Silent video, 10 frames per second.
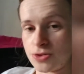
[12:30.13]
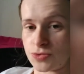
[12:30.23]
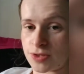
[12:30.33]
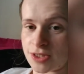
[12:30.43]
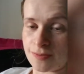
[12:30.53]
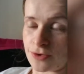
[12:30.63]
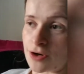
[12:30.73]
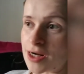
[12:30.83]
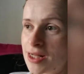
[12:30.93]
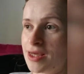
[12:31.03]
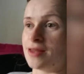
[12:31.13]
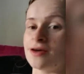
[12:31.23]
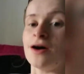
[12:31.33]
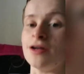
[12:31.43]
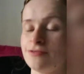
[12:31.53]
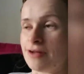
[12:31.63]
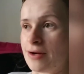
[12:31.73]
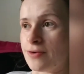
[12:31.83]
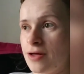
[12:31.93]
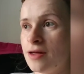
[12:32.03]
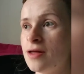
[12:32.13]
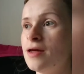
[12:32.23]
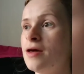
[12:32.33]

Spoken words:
which was the broccoli, the cauliflower.